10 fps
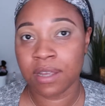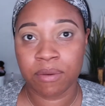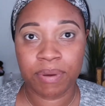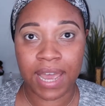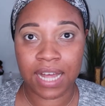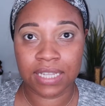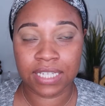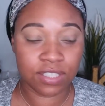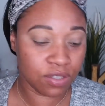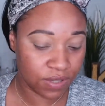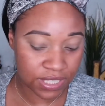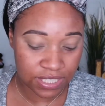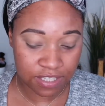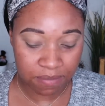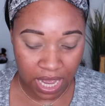palette. So this
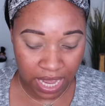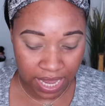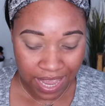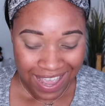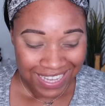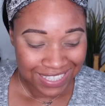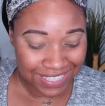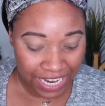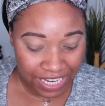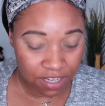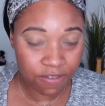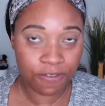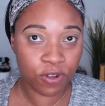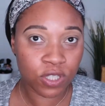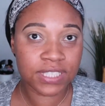is my second
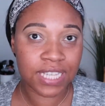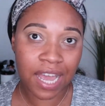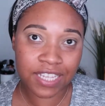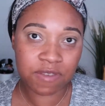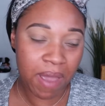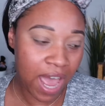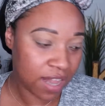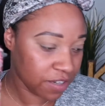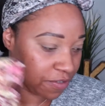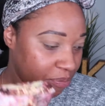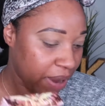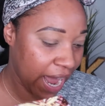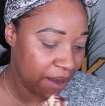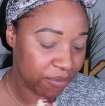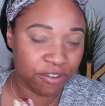full-size palette from
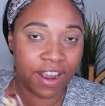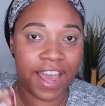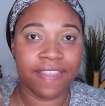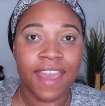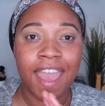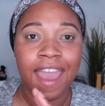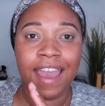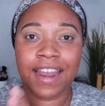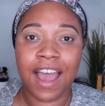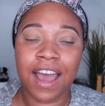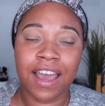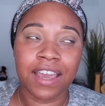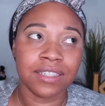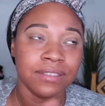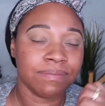Pat McGrath,
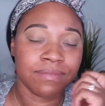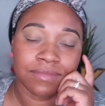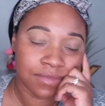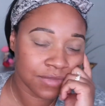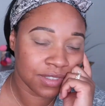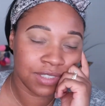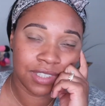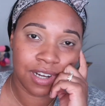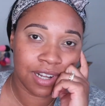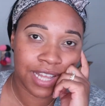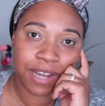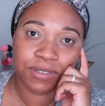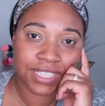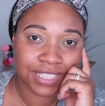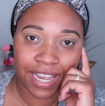and y'all, I
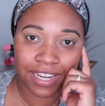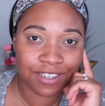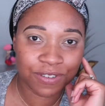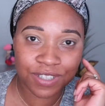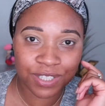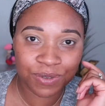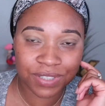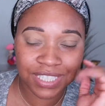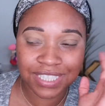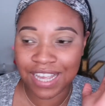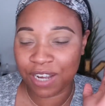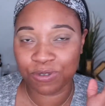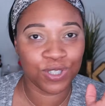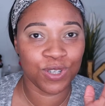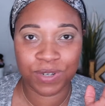was excited for this release. I
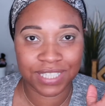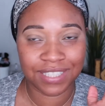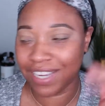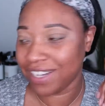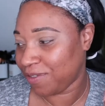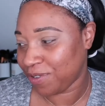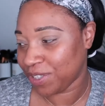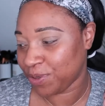was so excited for this